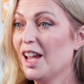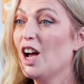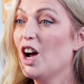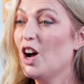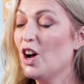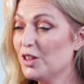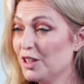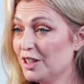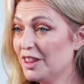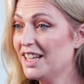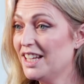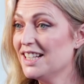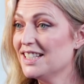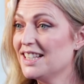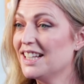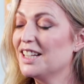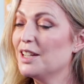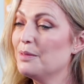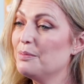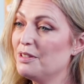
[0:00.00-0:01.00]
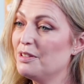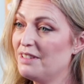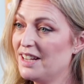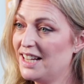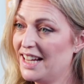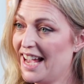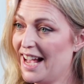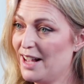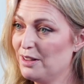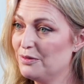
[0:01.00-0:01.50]
Other things that can be
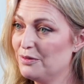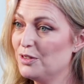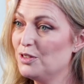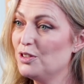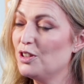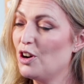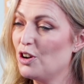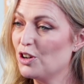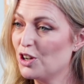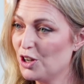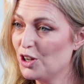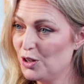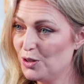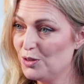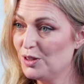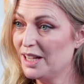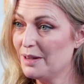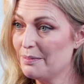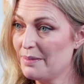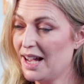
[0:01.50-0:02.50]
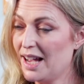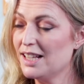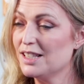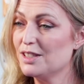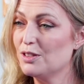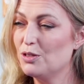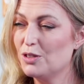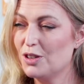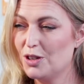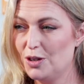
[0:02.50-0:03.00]
really helpful are cooling
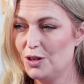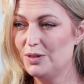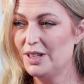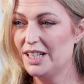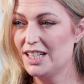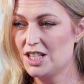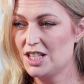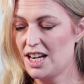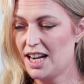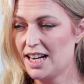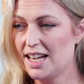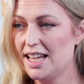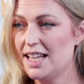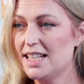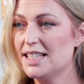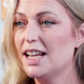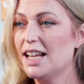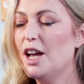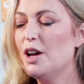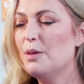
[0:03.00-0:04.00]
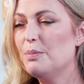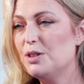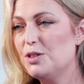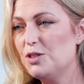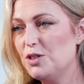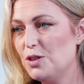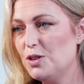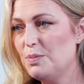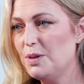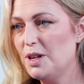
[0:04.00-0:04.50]
mats or cooling jackets,
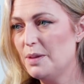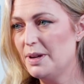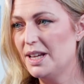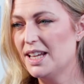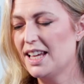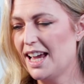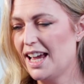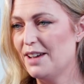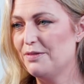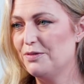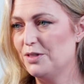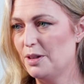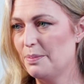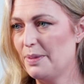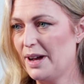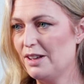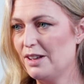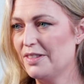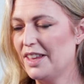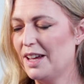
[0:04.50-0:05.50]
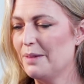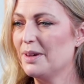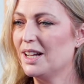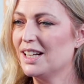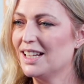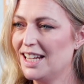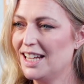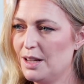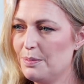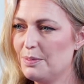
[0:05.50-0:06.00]
but do be a bit careful about them
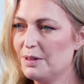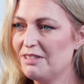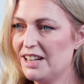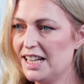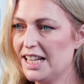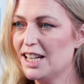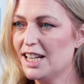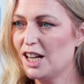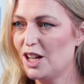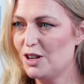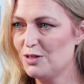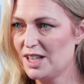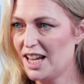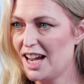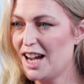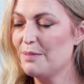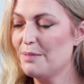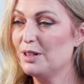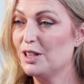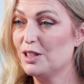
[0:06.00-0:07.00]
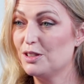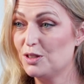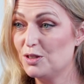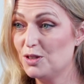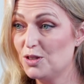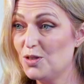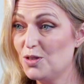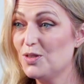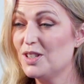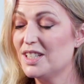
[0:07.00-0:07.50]
and keep a really close eye, because
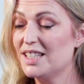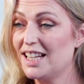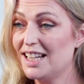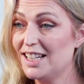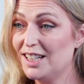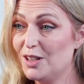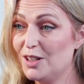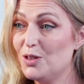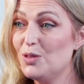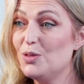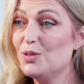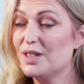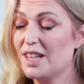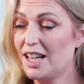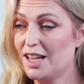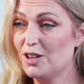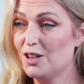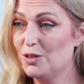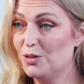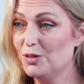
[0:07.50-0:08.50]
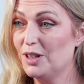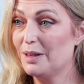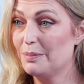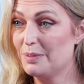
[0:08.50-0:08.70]
as soon as they lose their cooling